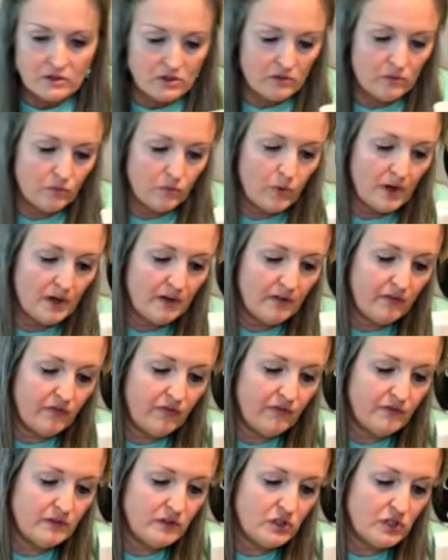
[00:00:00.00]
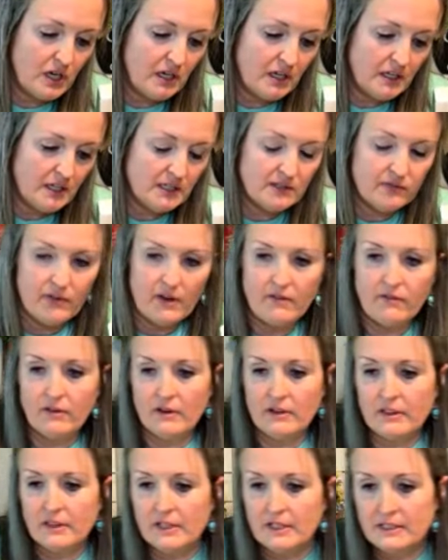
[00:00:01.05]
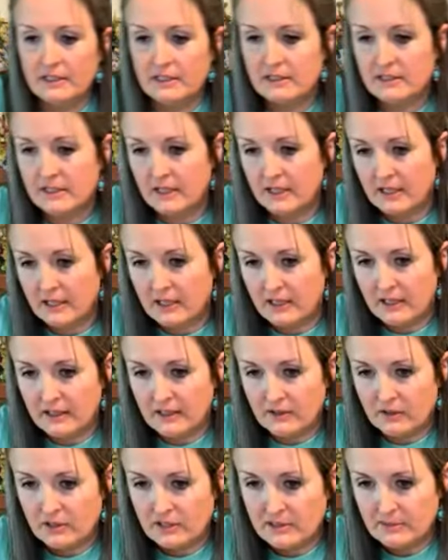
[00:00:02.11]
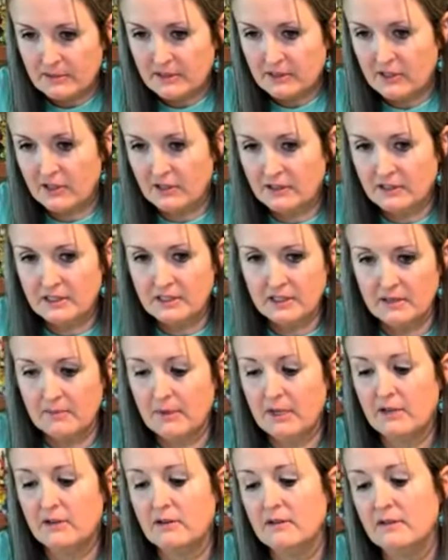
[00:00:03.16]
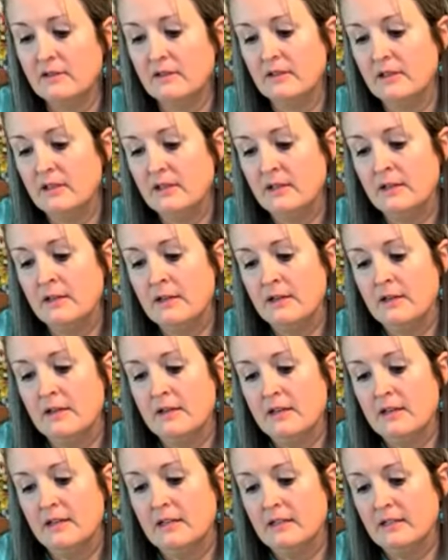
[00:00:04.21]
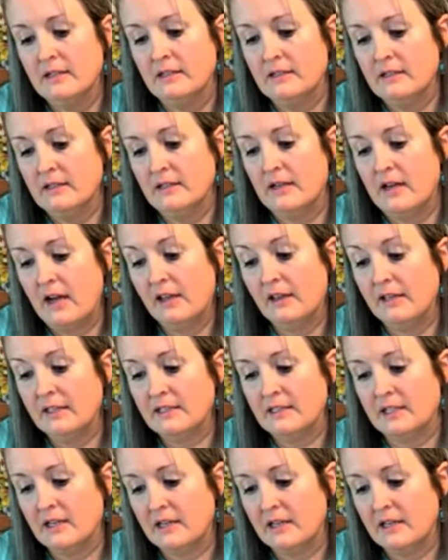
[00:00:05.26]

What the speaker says: One of Janie's favorite things is getting Christmas cards in the mail. I like to get